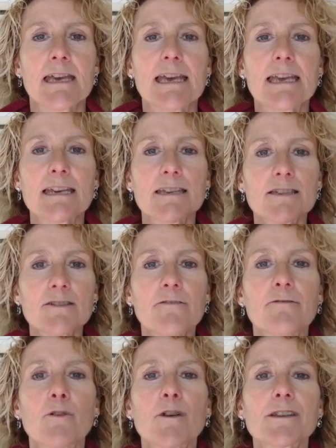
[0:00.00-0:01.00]
It is the
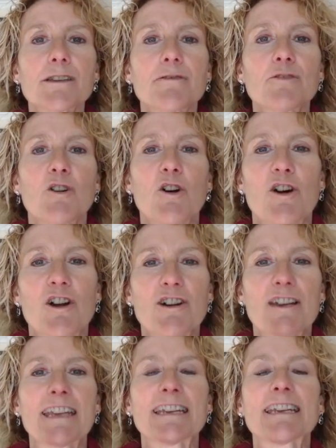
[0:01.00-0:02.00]
voice of your
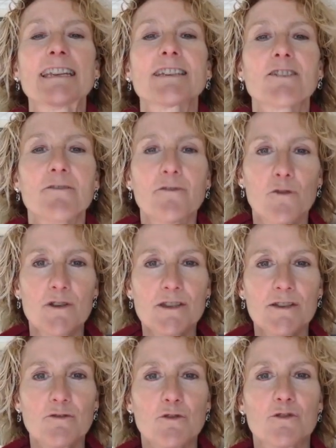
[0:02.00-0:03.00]
heart, and it is the voice
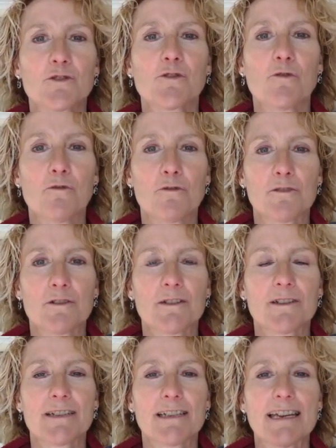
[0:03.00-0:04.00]
of your soul.
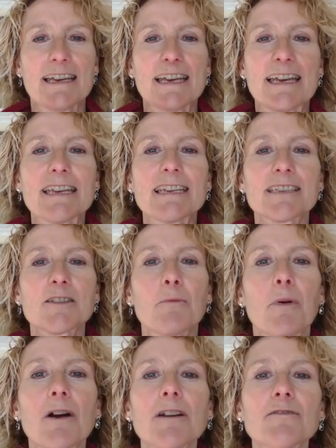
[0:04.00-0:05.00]
It is the
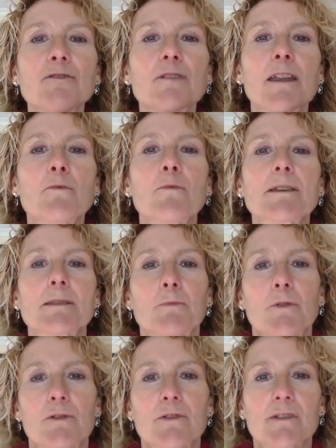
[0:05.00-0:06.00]
part of you that
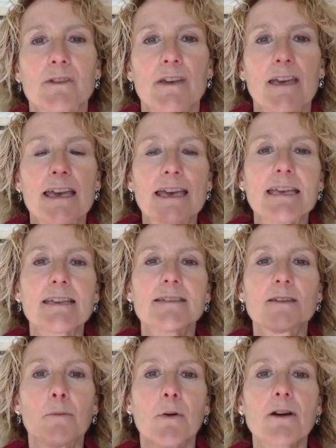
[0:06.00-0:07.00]
whispers. It is
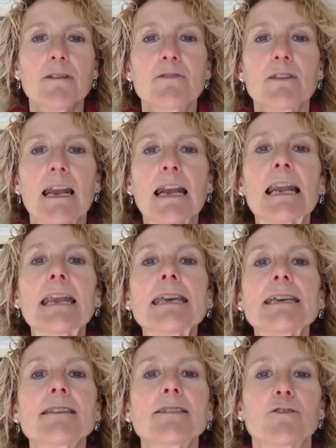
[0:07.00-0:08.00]
the part of you that
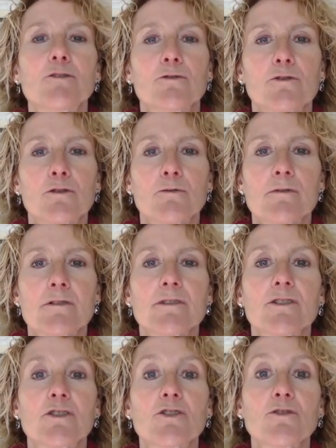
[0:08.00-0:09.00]
leads you
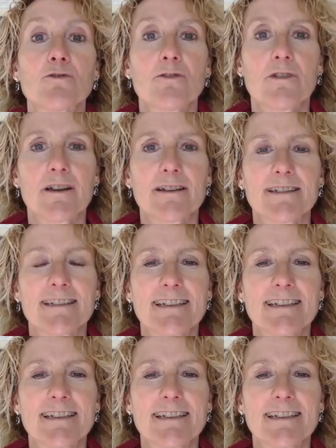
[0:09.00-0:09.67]
towards joy.